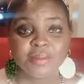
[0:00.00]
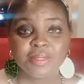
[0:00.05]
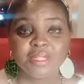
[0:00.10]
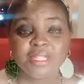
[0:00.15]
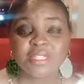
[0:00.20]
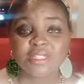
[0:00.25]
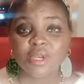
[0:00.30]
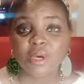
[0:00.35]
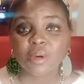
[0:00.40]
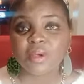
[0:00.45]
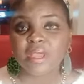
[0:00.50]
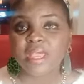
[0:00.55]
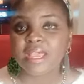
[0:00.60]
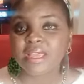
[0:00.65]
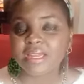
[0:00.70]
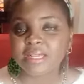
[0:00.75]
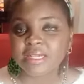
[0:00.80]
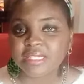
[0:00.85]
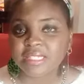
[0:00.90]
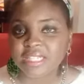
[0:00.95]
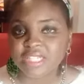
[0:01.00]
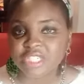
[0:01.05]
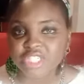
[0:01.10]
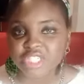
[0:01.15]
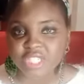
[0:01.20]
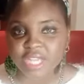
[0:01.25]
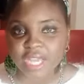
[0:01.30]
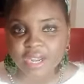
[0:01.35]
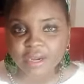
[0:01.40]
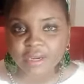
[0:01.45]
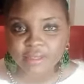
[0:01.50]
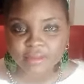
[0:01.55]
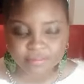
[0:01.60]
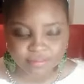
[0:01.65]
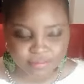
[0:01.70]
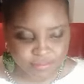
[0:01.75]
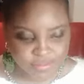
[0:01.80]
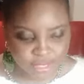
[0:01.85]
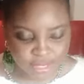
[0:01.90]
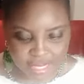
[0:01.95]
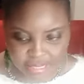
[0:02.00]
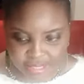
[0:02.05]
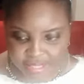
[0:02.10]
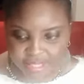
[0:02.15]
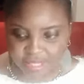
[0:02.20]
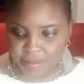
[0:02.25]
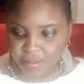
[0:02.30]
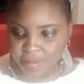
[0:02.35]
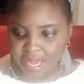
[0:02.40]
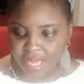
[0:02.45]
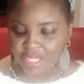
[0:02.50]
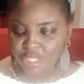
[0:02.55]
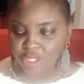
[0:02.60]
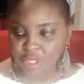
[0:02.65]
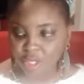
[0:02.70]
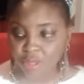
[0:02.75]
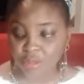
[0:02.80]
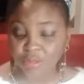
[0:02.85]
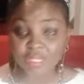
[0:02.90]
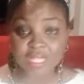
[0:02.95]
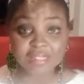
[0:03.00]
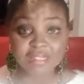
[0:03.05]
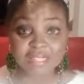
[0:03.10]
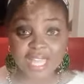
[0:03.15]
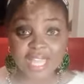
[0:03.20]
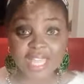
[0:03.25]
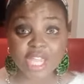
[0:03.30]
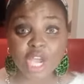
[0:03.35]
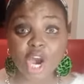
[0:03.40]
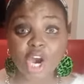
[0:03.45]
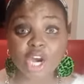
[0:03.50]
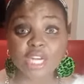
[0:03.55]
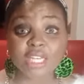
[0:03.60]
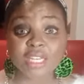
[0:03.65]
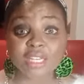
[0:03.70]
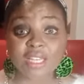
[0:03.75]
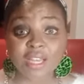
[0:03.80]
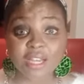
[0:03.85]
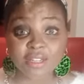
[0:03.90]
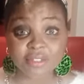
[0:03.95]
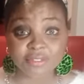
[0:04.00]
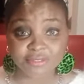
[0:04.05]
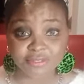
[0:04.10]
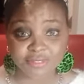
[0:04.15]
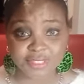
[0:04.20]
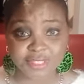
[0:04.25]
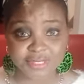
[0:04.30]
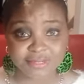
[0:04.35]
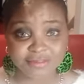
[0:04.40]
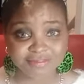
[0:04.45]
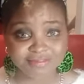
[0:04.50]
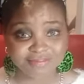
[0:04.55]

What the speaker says: Please go ahead and click share. Let somebody know that they are loved.